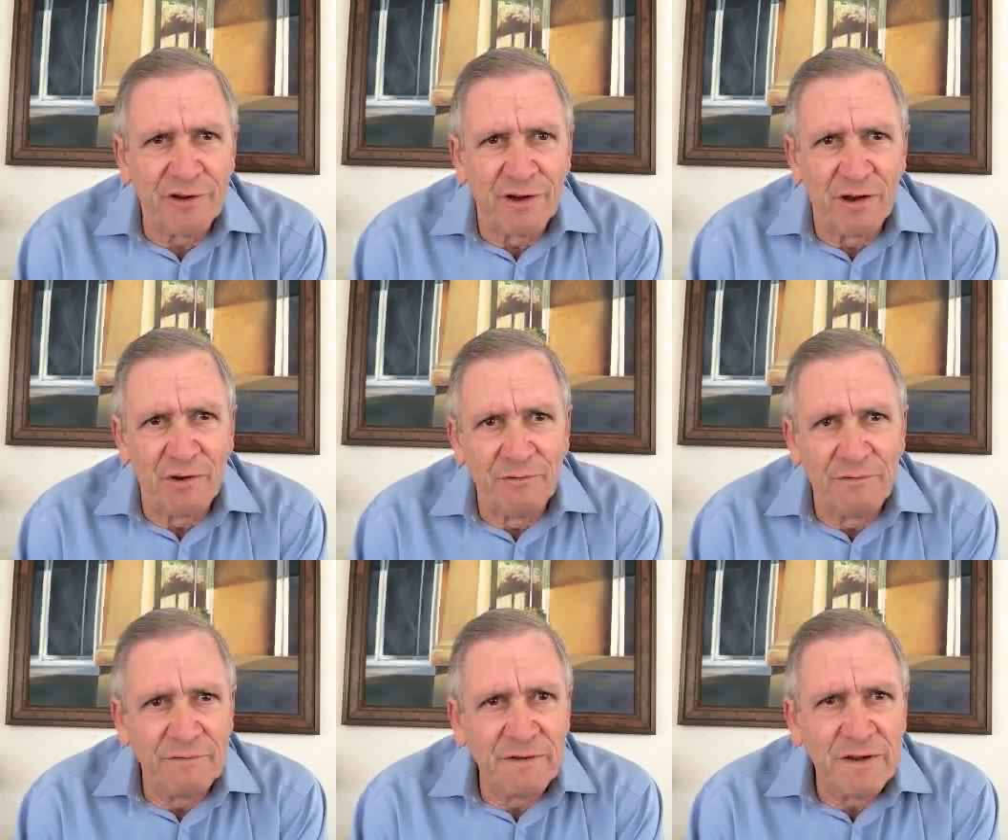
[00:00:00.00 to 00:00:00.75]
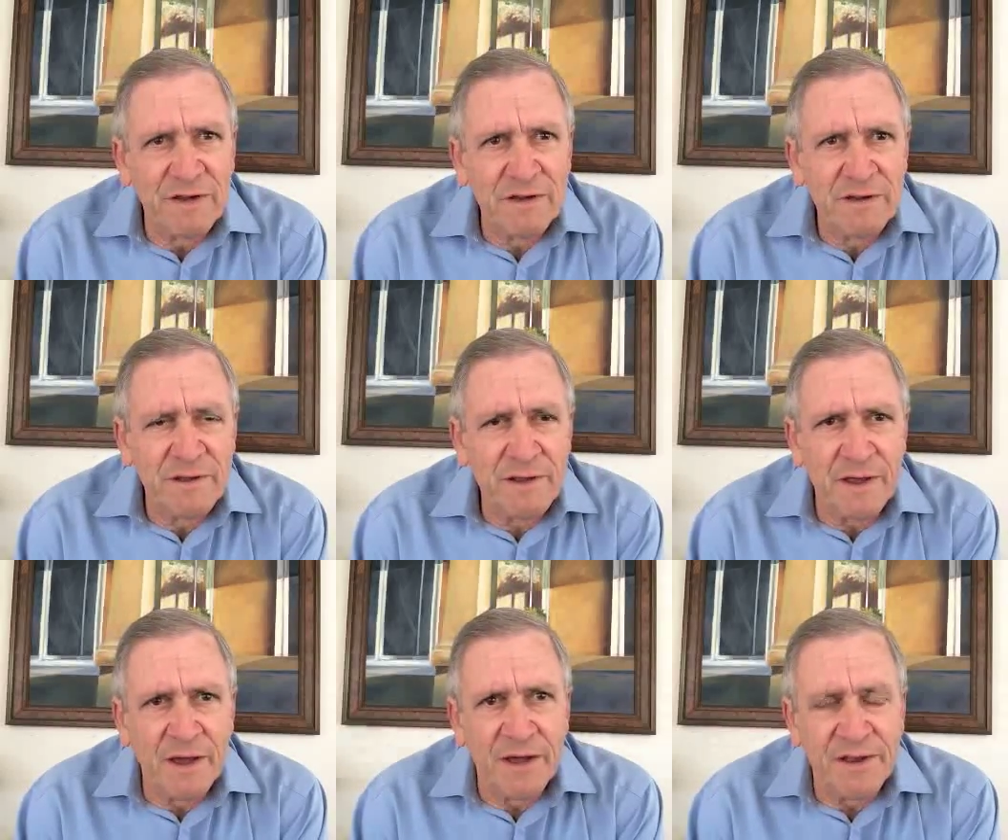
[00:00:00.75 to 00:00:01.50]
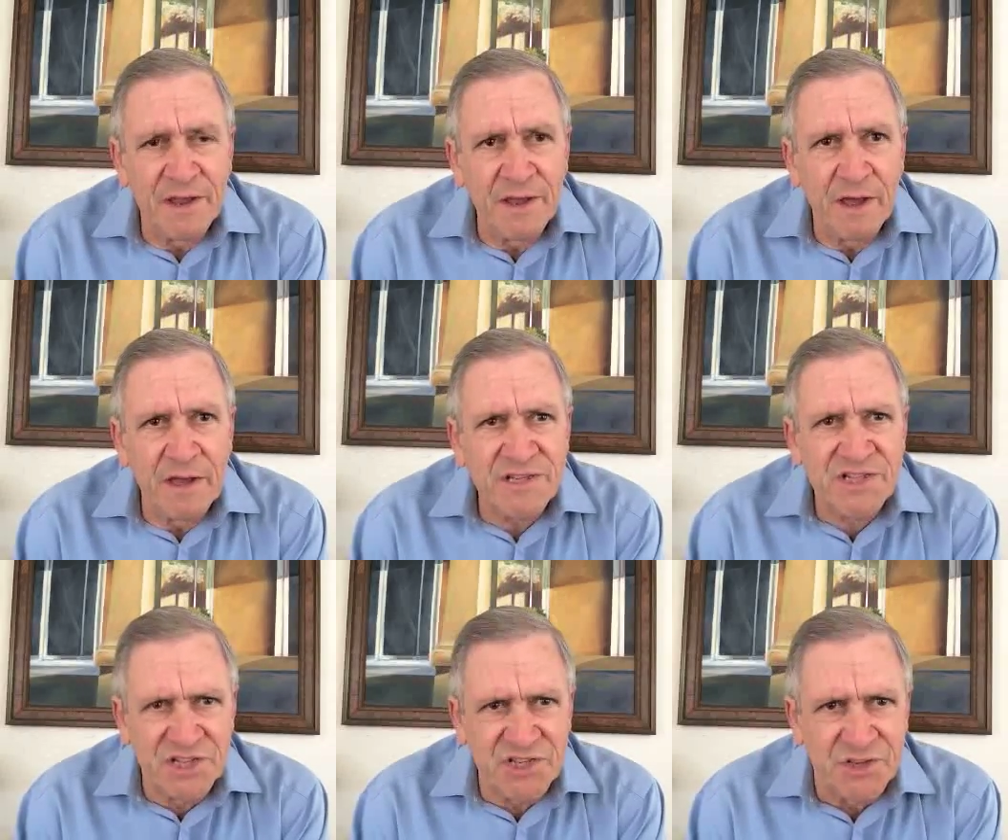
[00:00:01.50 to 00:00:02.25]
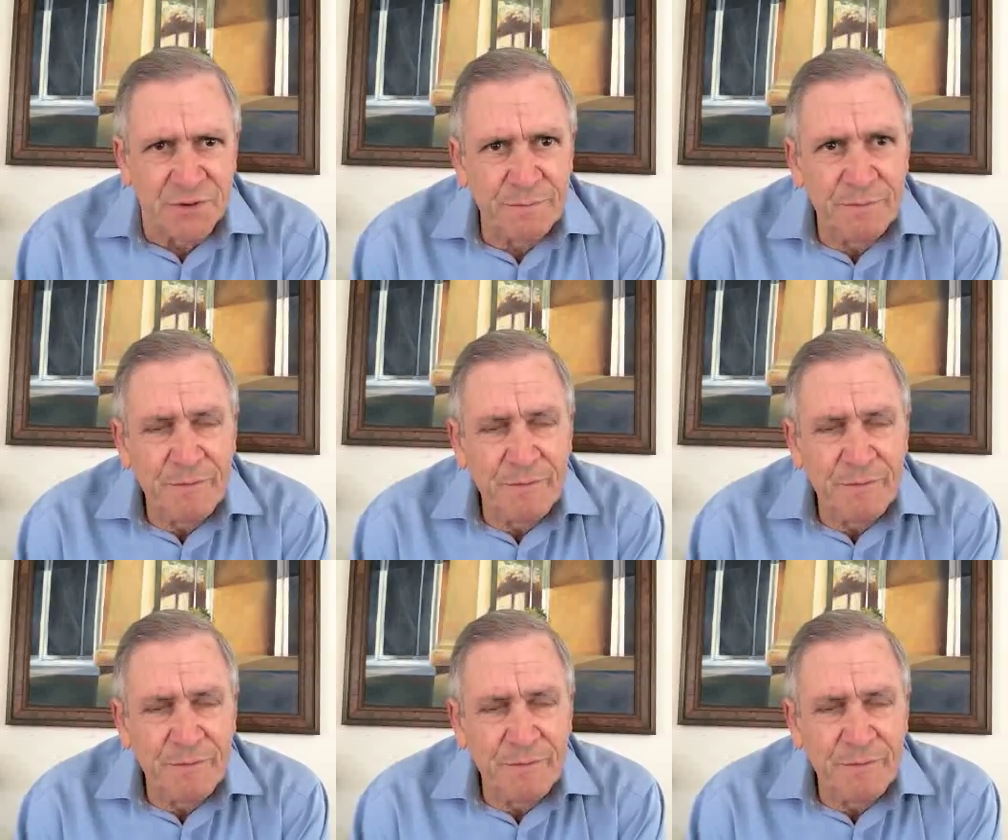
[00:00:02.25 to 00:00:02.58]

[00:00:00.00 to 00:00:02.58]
of a system.